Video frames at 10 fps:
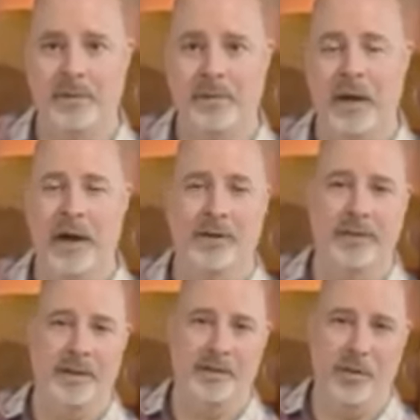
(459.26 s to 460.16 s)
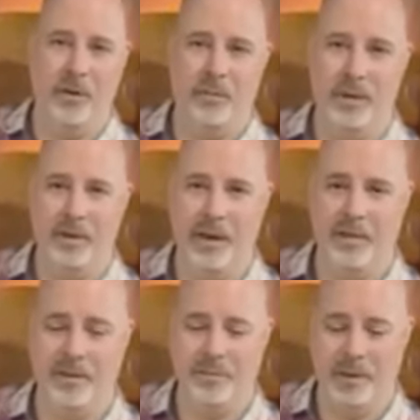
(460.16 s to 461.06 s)
I don't need to go be around
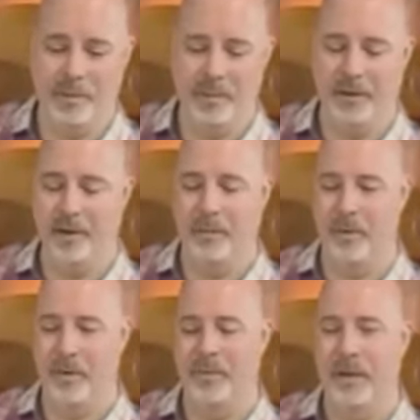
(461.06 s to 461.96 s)
these people anymore.